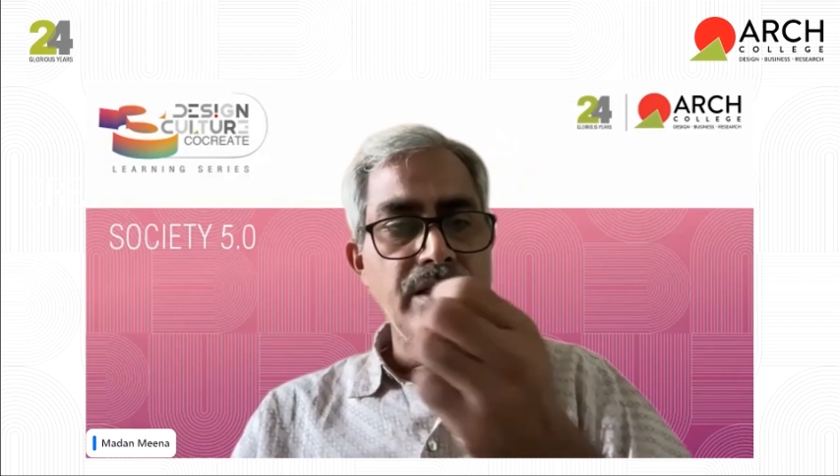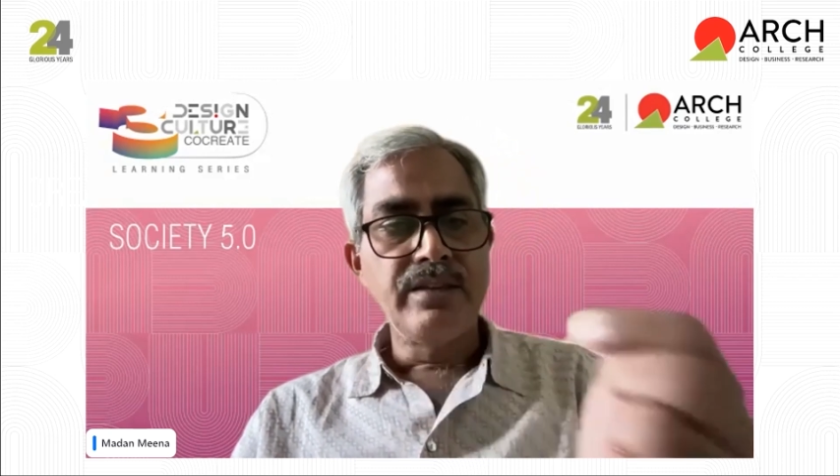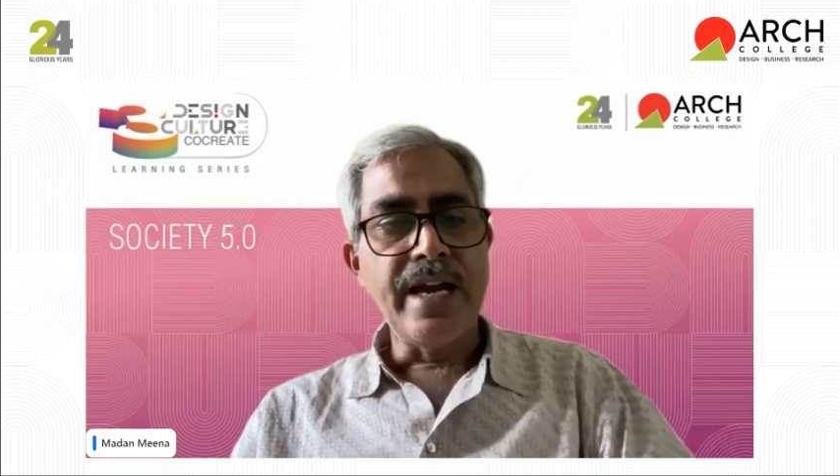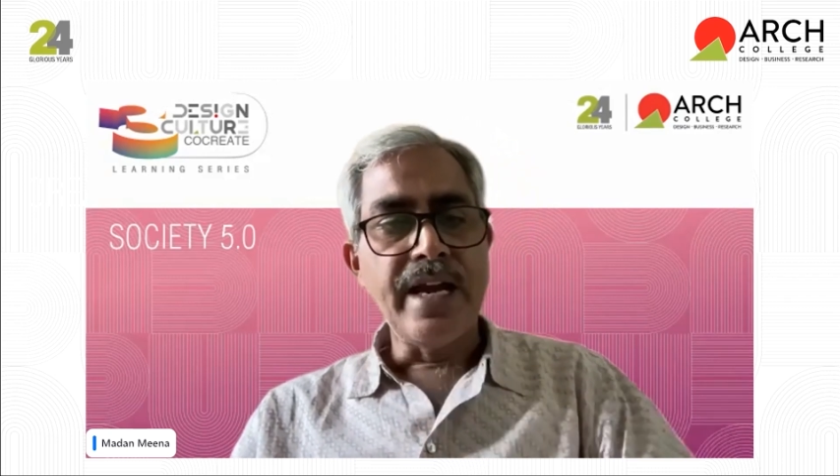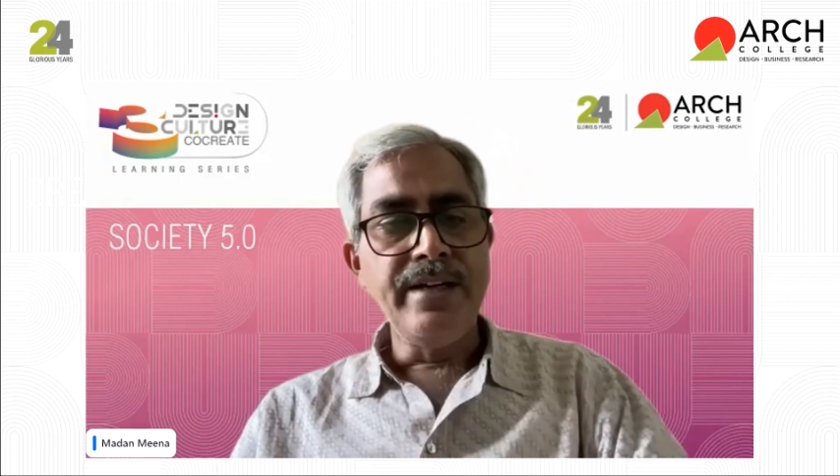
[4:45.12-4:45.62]

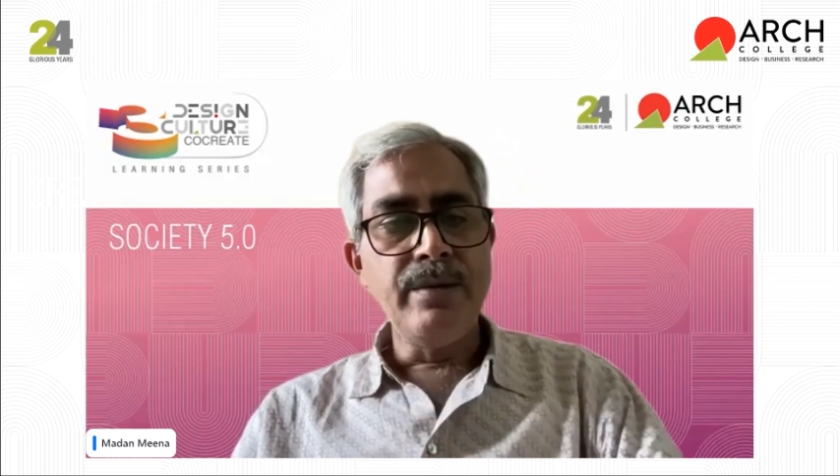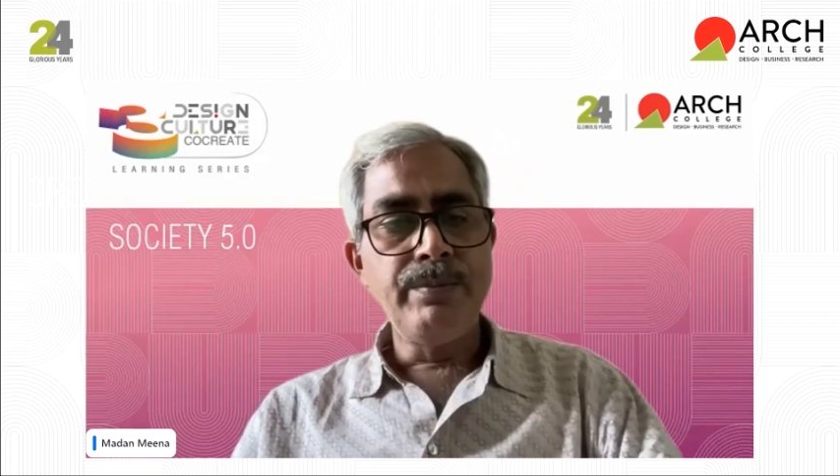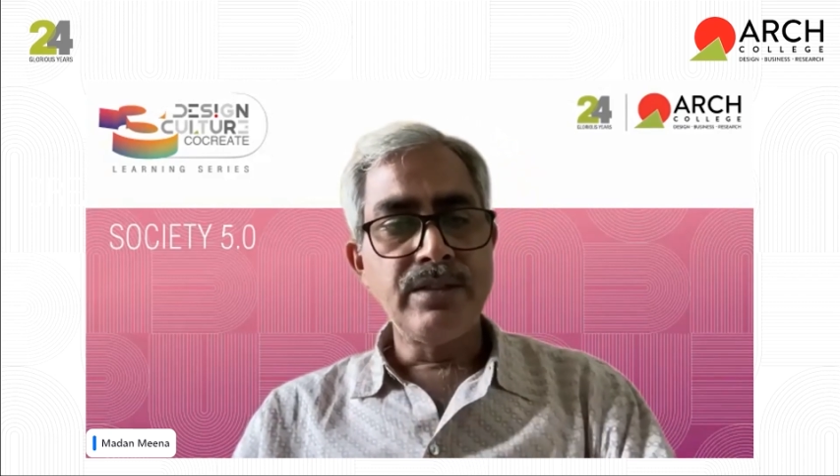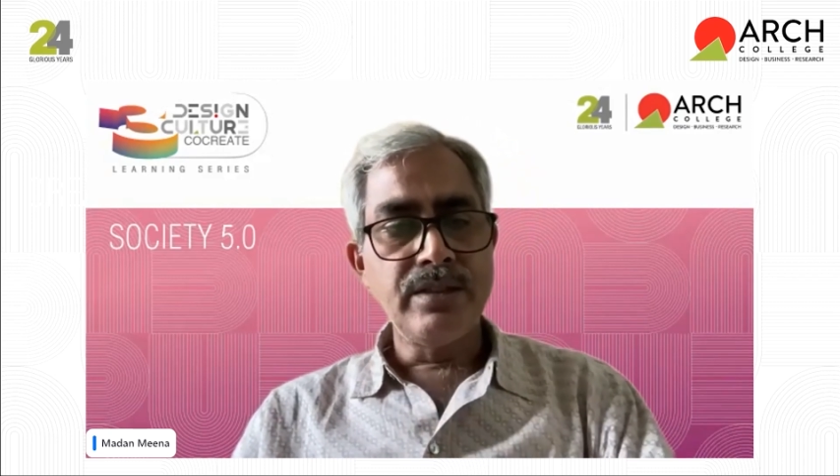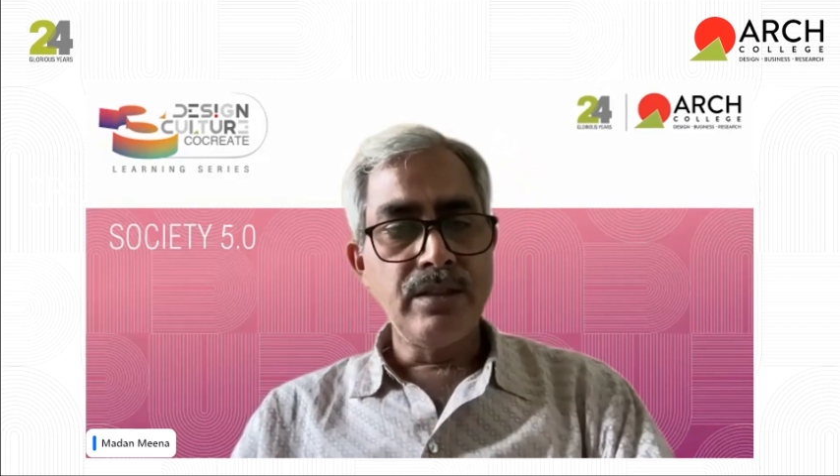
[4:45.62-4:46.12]

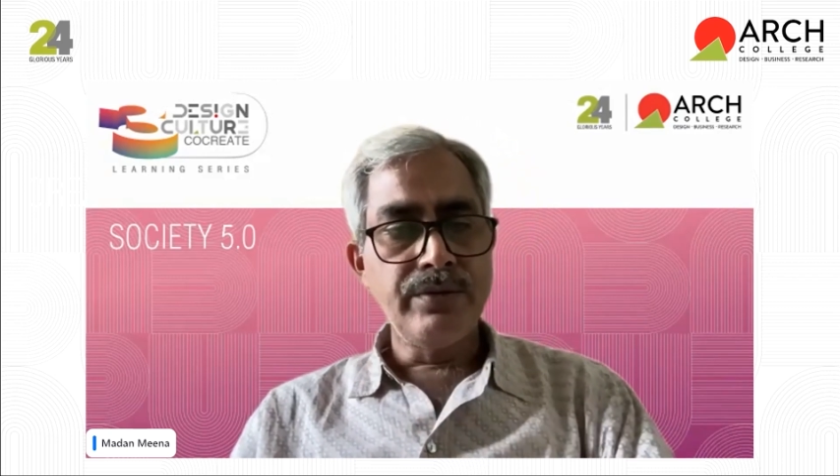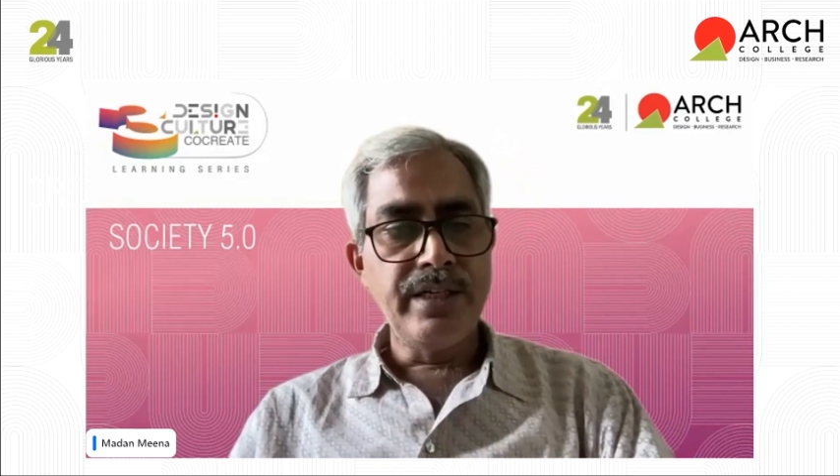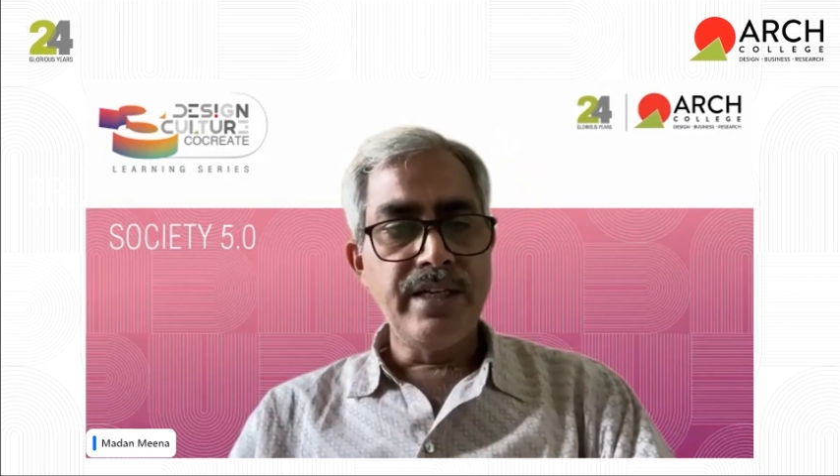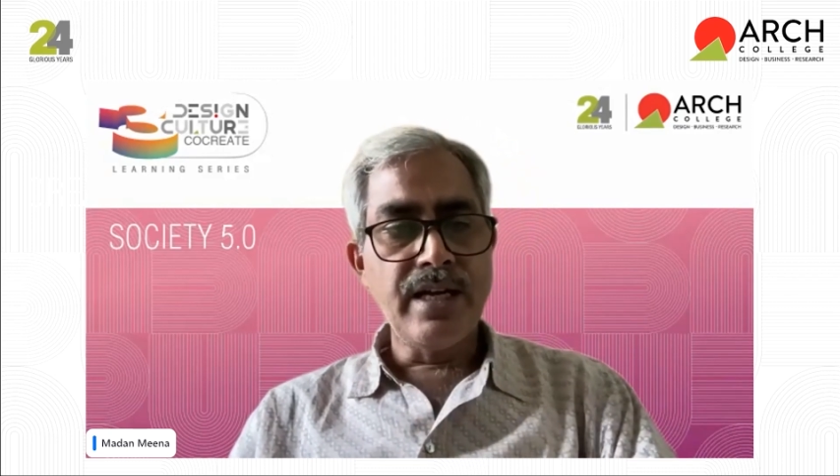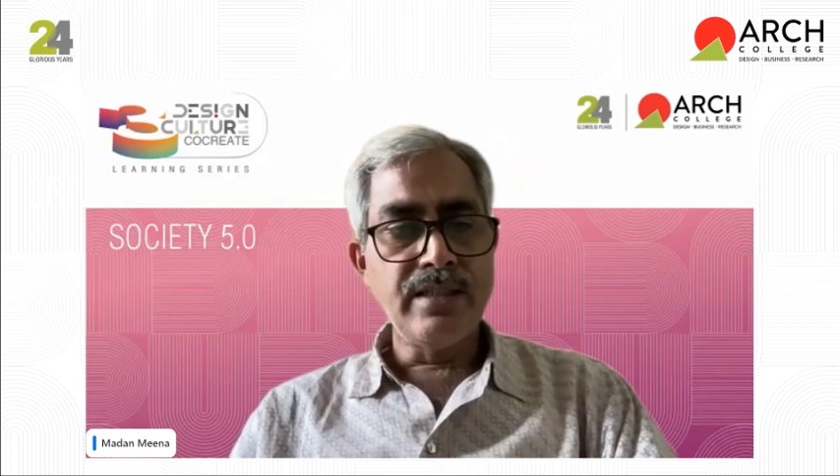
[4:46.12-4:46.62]
90% of
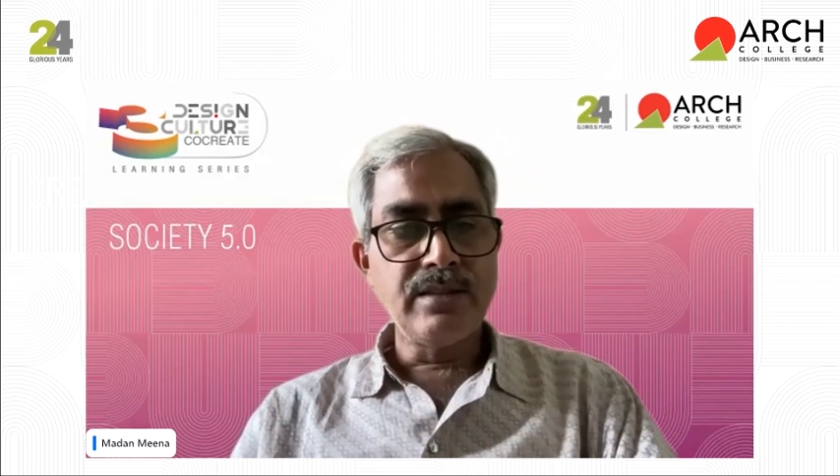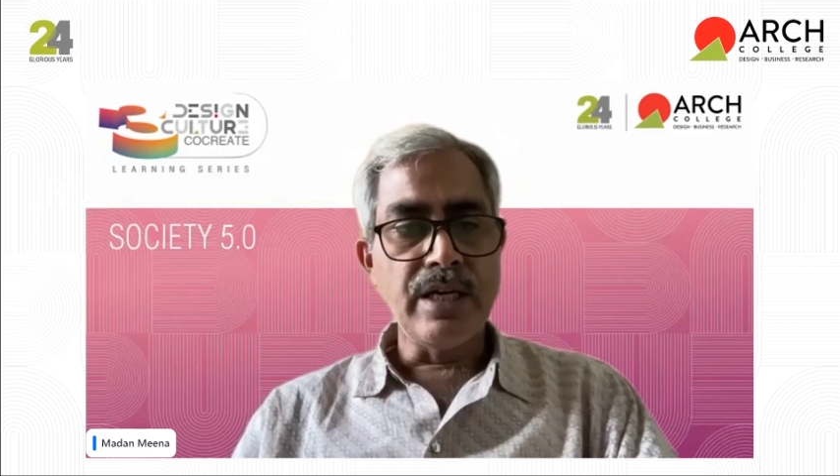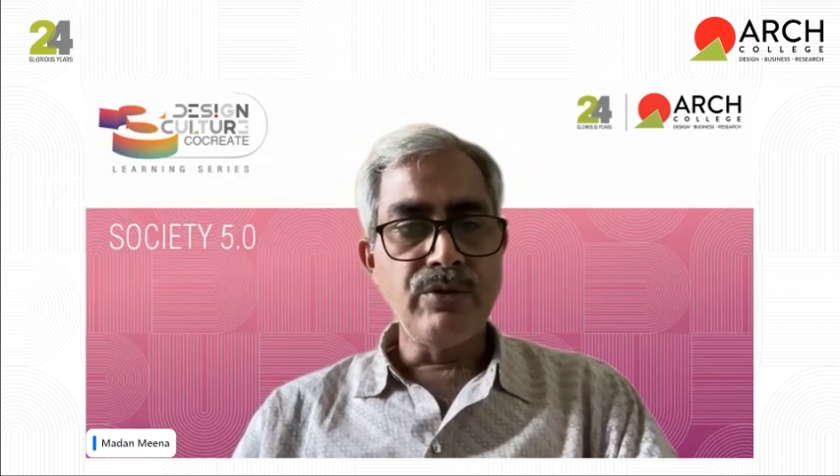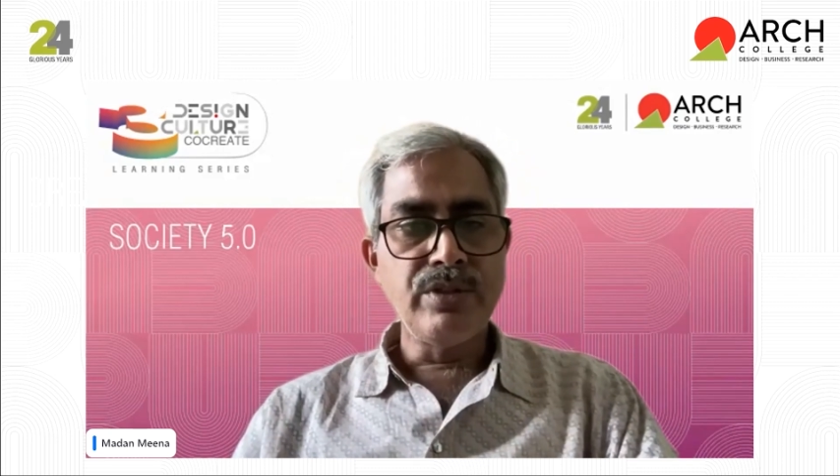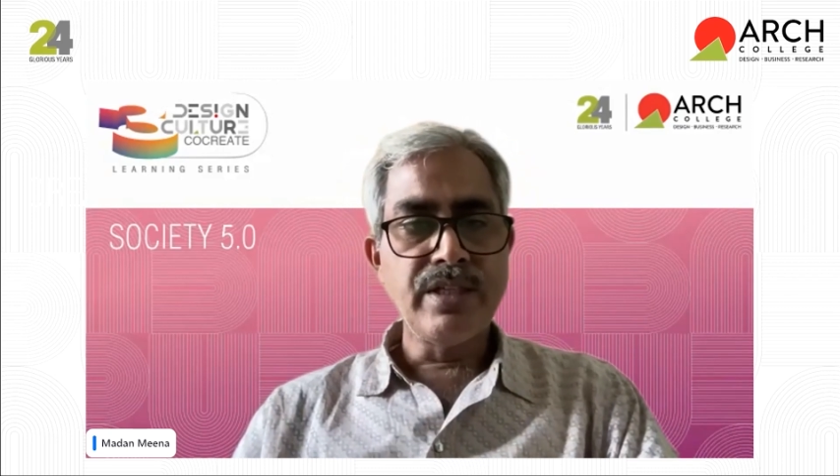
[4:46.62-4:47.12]
India's
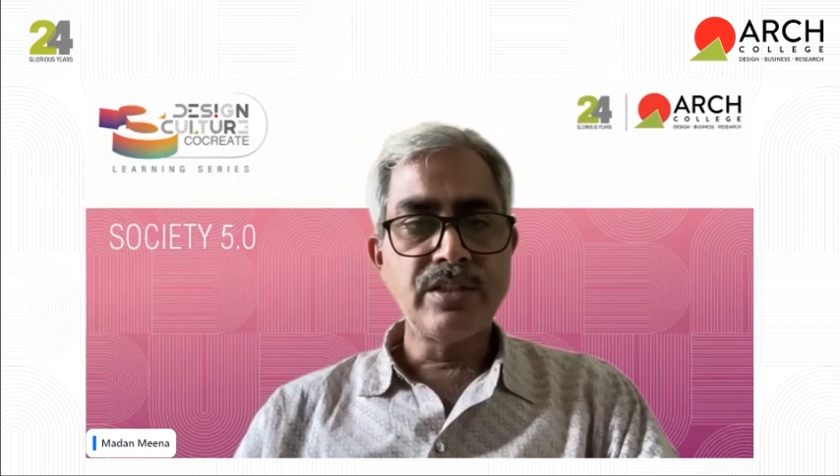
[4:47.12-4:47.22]
languages are